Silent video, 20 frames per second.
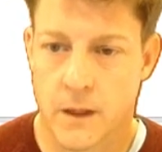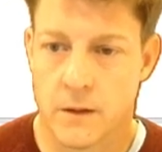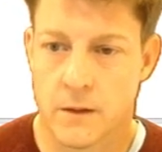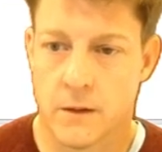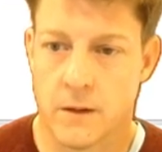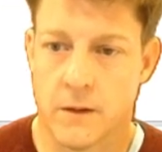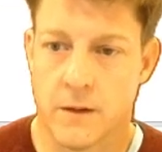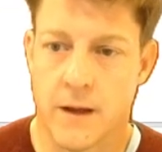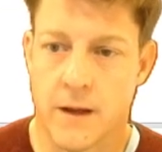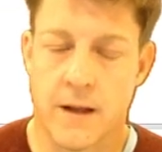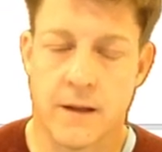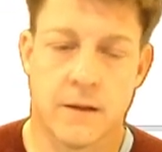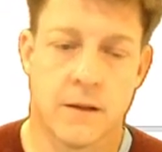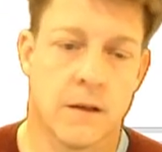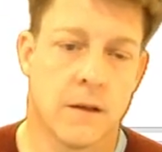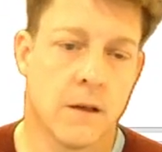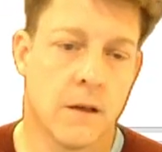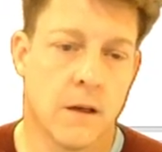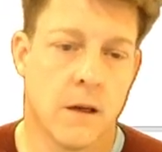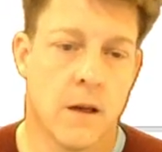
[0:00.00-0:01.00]
So
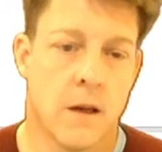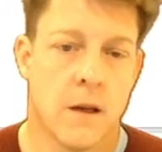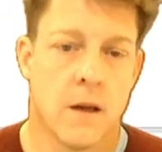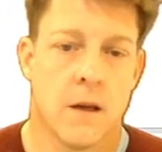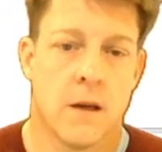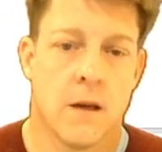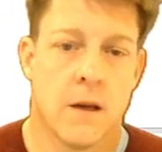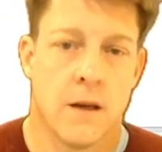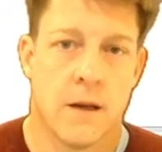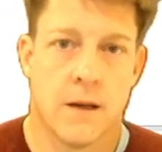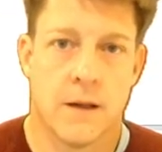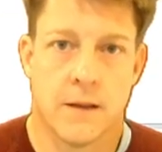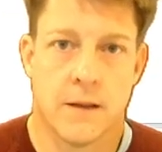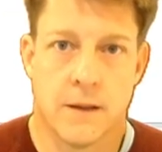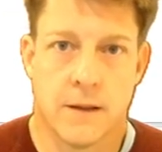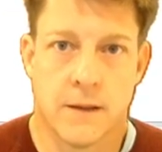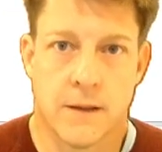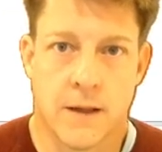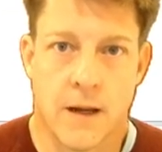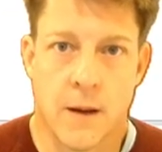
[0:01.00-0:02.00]
that is
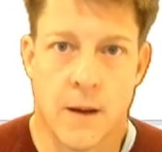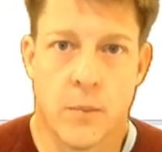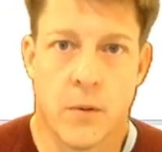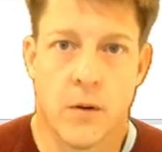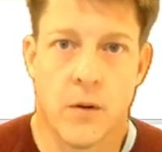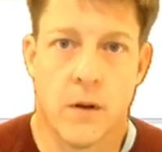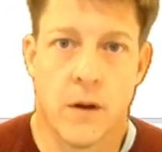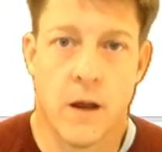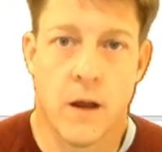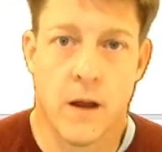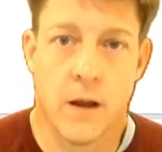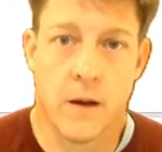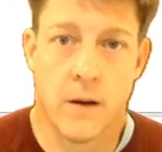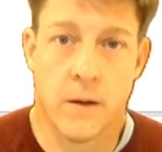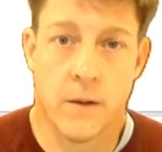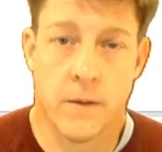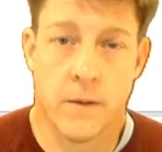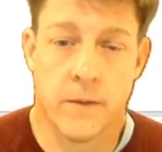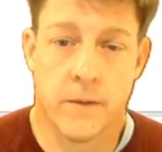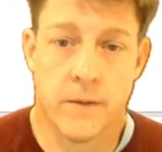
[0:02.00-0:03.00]
an example
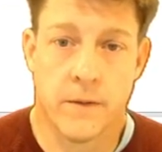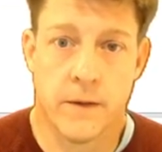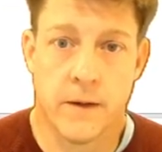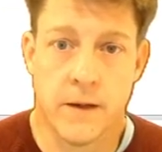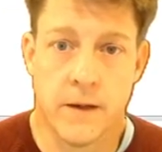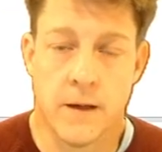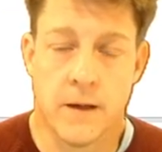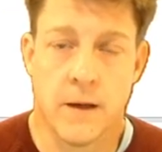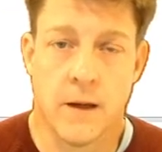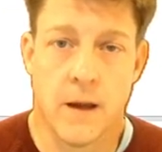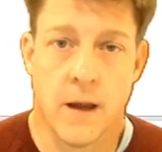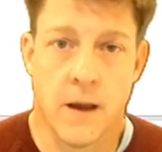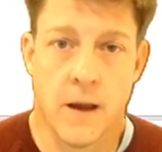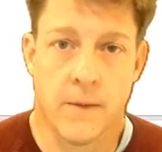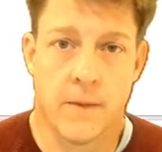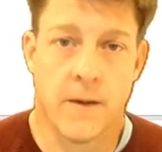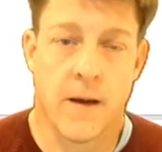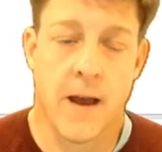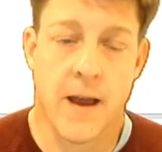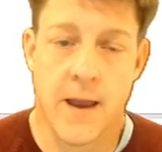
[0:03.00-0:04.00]
of the
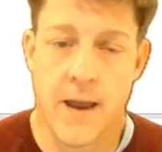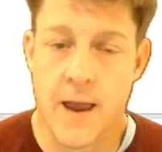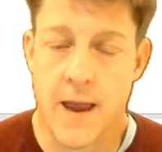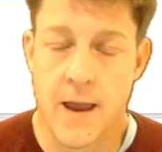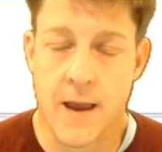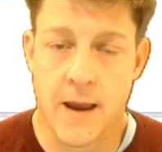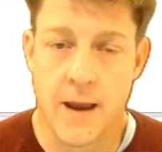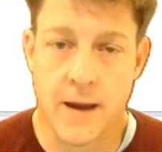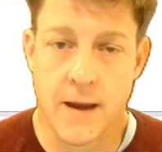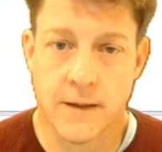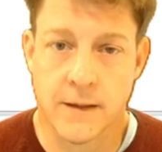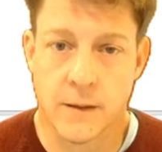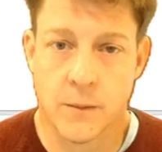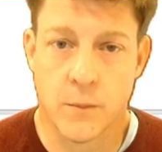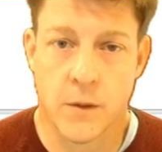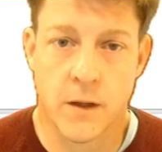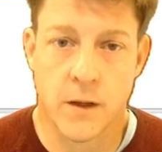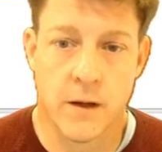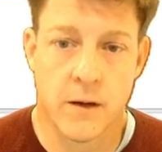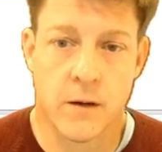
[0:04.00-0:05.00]
FIAA
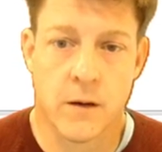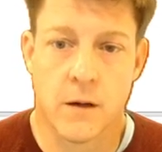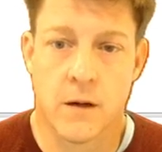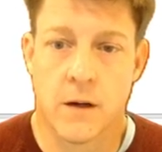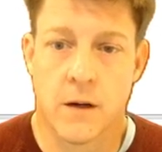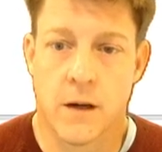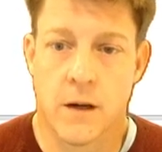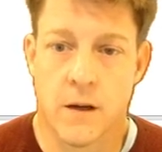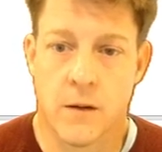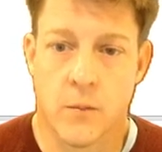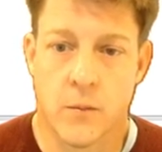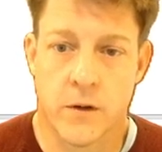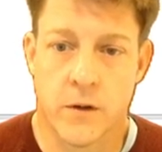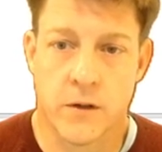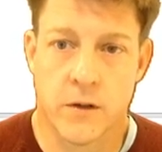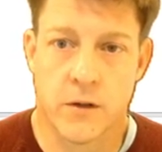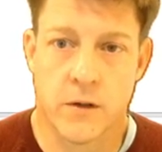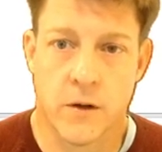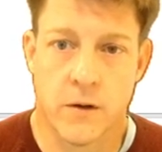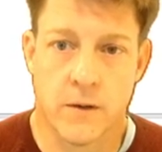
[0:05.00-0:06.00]
simulator,
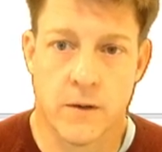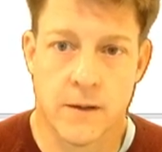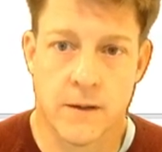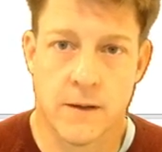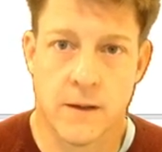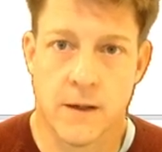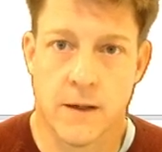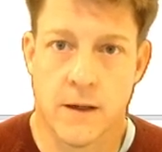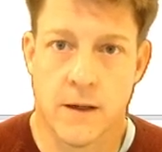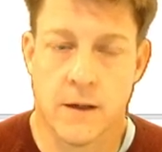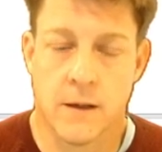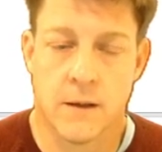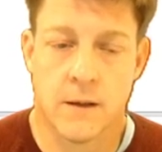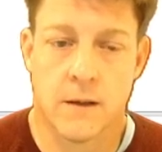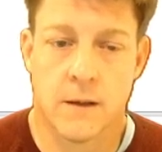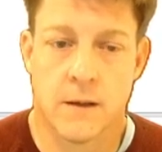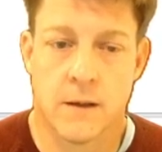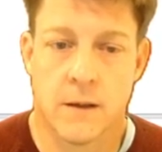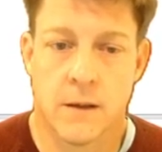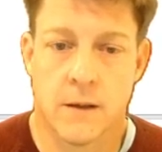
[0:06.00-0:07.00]
which shows the
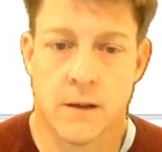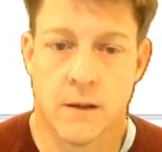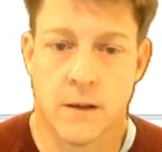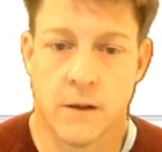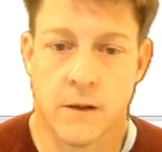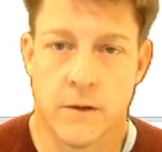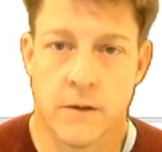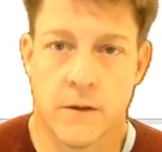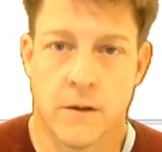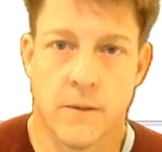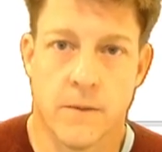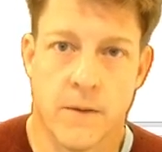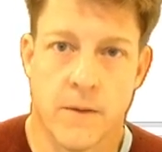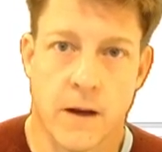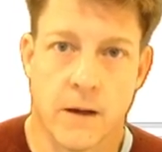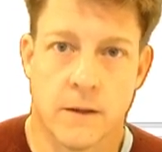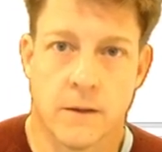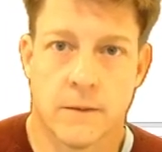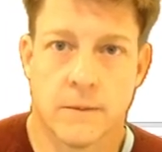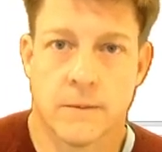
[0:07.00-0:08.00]
dilution
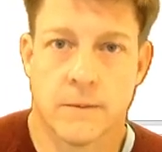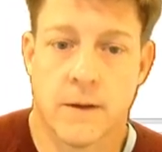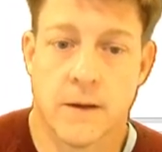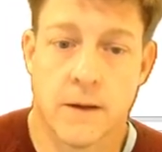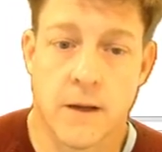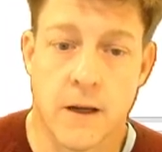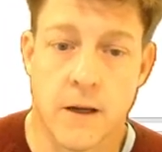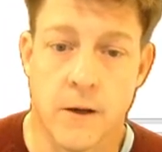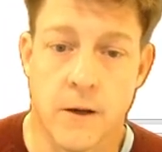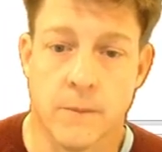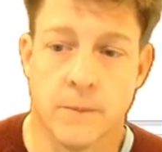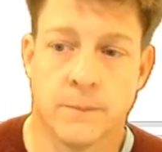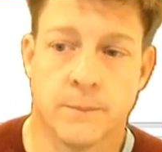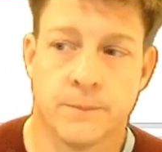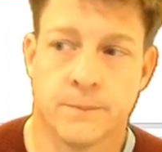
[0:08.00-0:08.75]
effect. Thank you.